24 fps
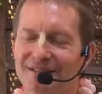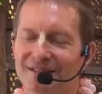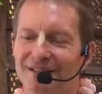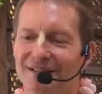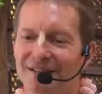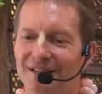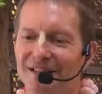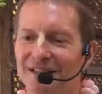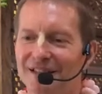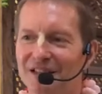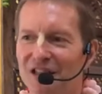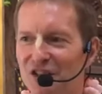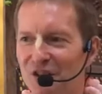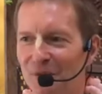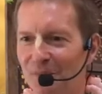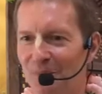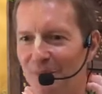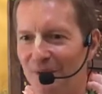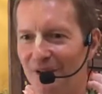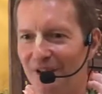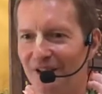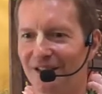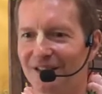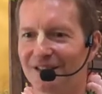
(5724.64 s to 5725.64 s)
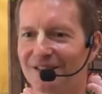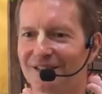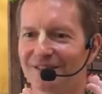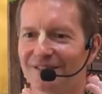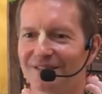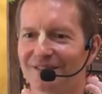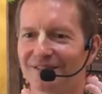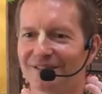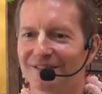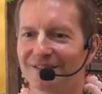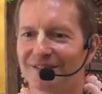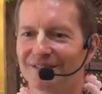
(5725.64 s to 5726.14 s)
He disappeared.
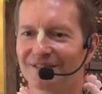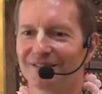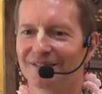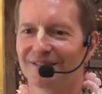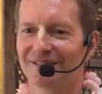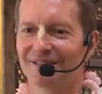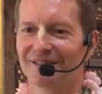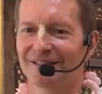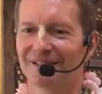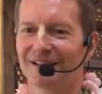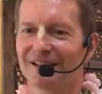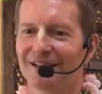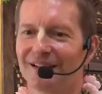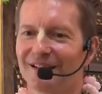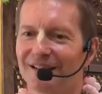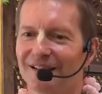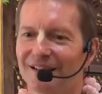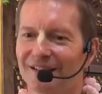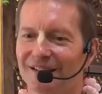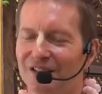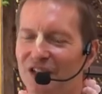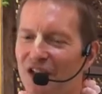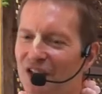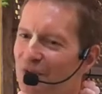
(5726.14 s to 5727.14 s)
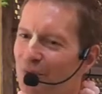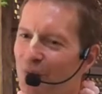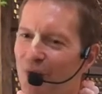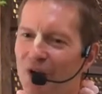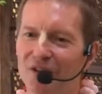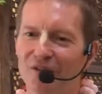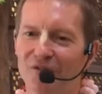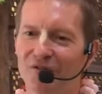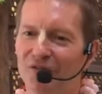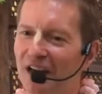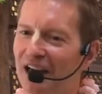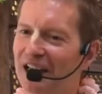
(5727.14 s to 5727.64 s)
Just
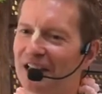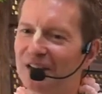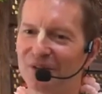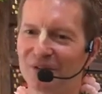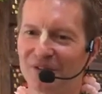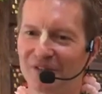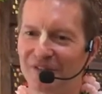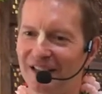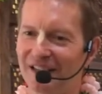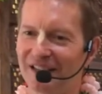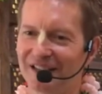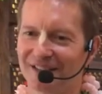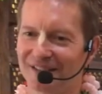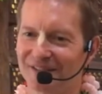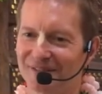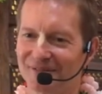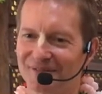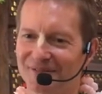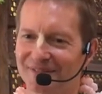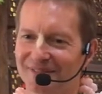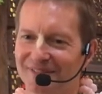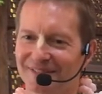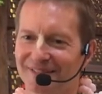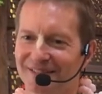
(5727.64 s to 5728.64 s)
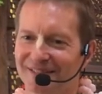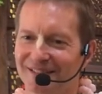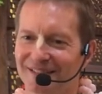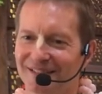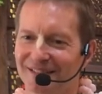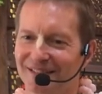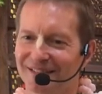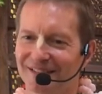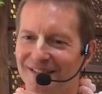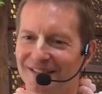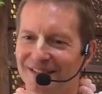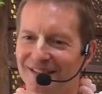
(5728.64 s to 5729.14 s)
one final thing.
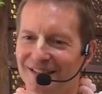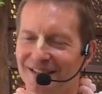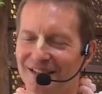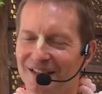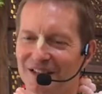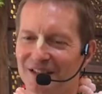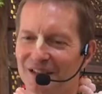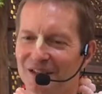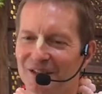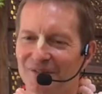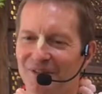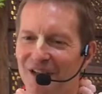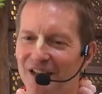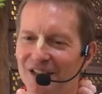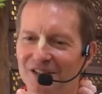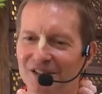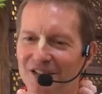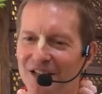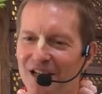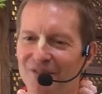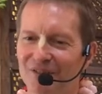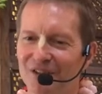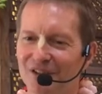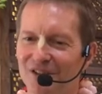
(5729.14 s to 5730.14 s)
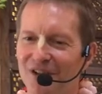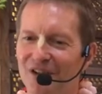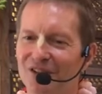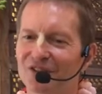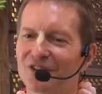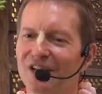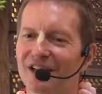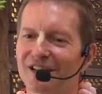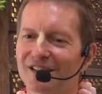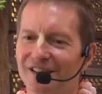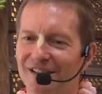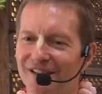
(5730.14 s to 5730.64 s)
Hmm? Vaishnavas are
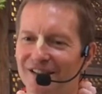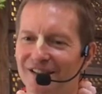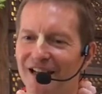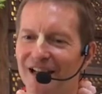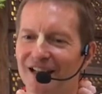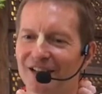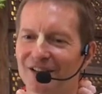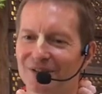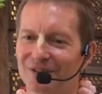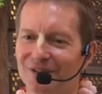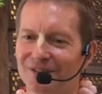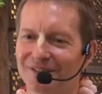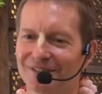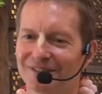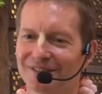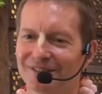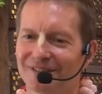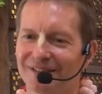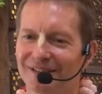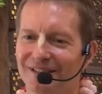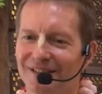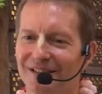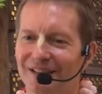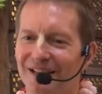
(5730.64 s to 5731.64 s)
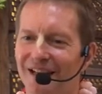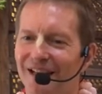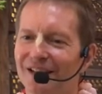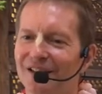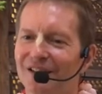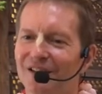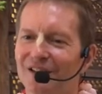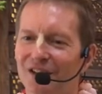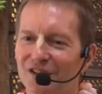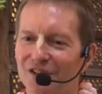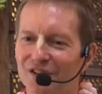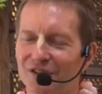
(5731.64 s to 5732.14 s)
transcendental. And
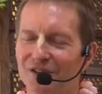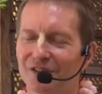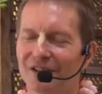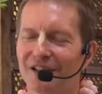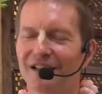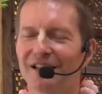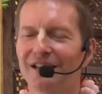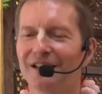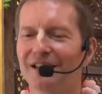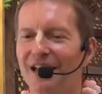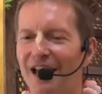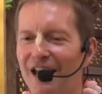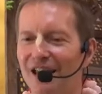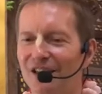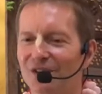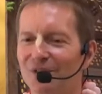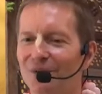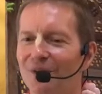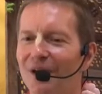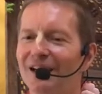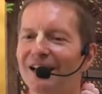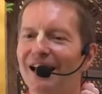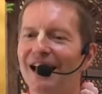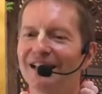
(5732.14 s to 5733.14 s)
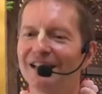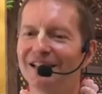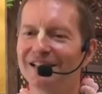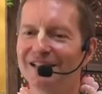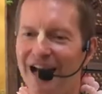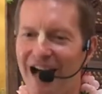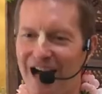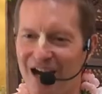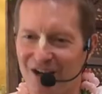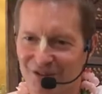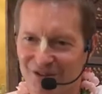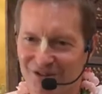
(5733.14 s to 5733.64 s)
just in case you had any
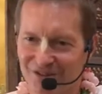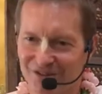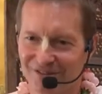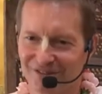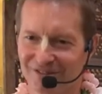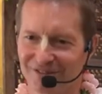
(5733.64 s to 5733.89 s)
doubts,